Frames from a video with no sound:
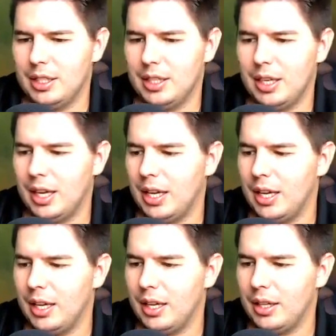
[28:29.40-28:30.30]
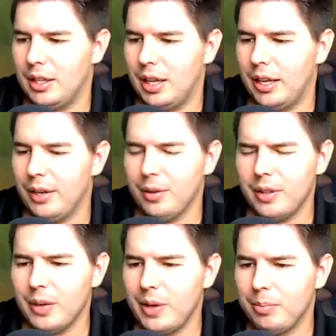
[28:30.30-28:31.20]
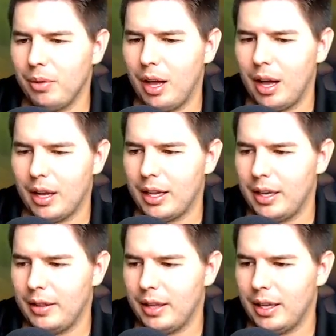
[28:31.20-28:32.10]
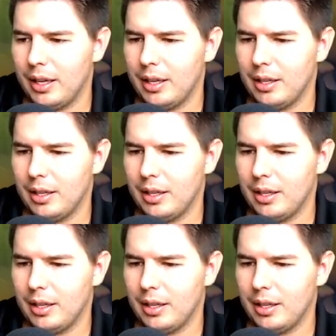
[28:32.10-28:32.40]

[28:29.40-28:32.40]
I don't think we block anything.